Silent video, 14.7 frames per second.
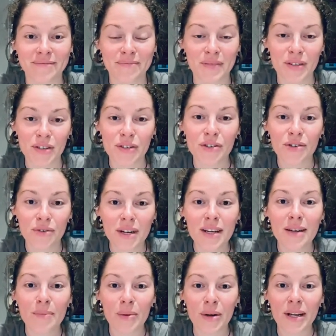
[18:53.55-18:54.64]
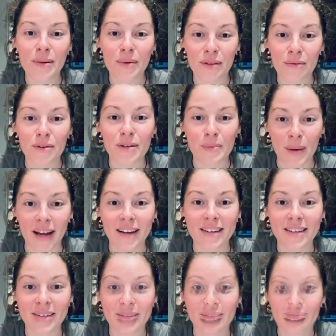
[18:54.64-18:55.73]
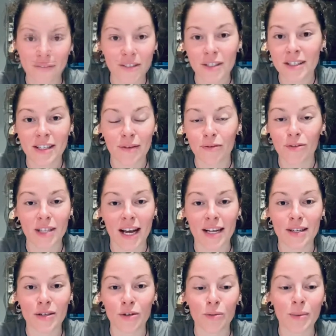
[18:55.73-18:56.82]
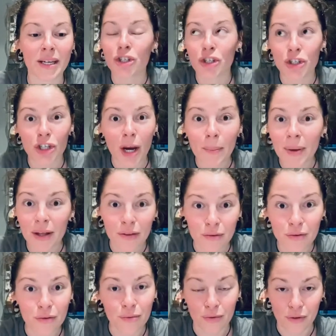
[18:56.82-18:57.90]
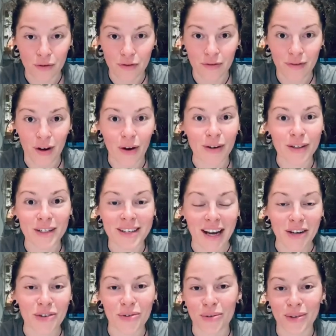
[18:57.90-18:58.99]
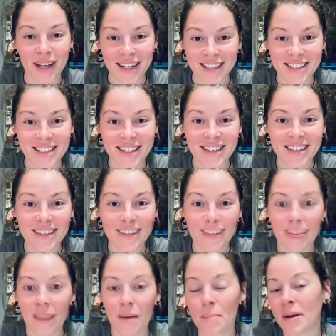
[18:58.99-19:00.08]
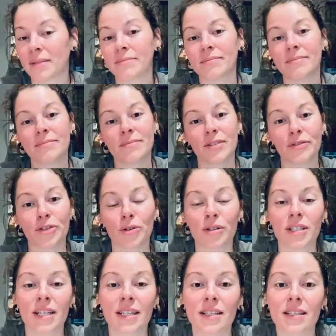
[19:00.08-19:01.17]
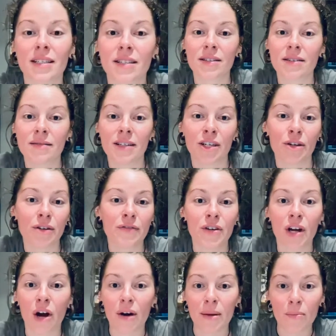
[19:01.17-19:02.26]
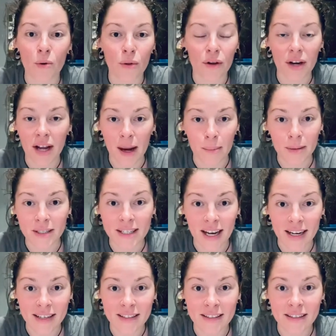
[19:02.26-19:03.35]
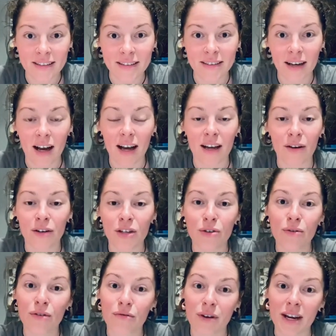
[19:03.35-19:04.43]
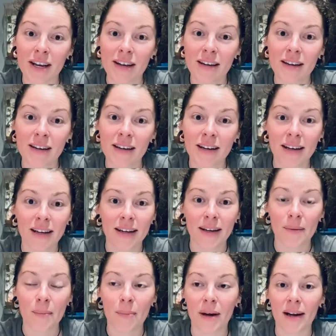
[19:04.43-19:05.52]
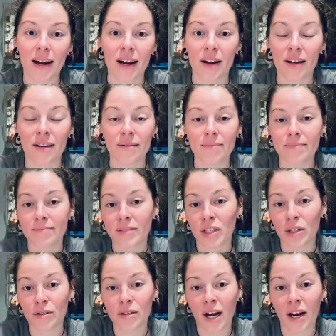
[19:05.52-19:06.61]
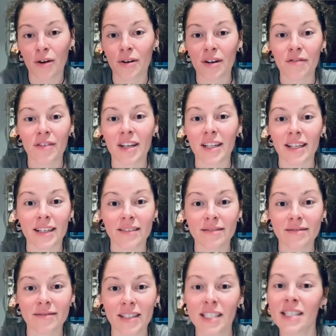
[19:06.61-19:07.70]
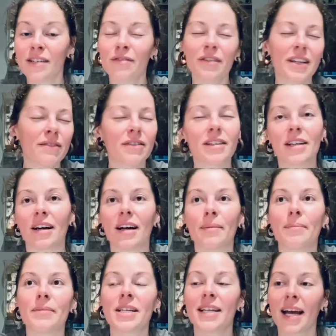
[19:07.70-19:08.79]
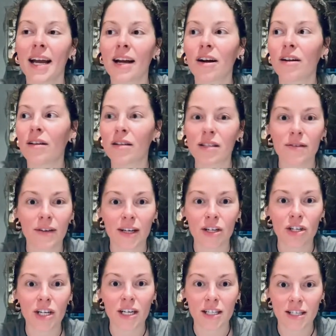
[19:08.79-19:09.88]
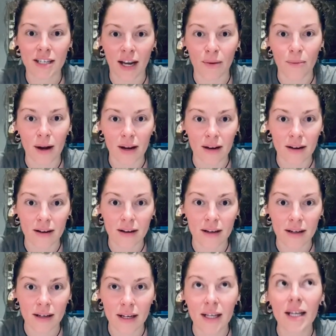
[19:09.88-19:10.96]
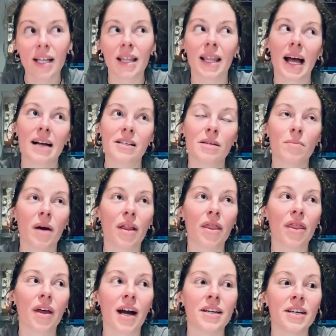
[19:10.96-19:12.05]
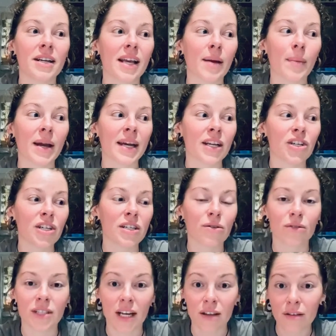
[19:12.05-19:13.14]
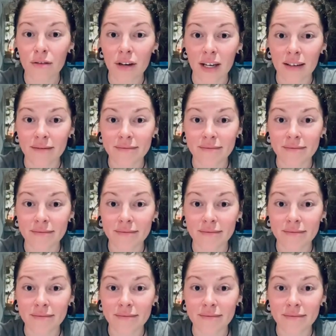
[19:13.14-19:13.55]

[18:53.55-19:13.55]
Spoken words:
Just treat your body with respect. After several days, you'll be jumping through the roof on natural energy. But of course, that's, if you're going more than a couple of days. I only do 3, but I already feel it. It's different every time. Today I got lots of energy and it's day 1. Last month, I didn't get my energy till day 3.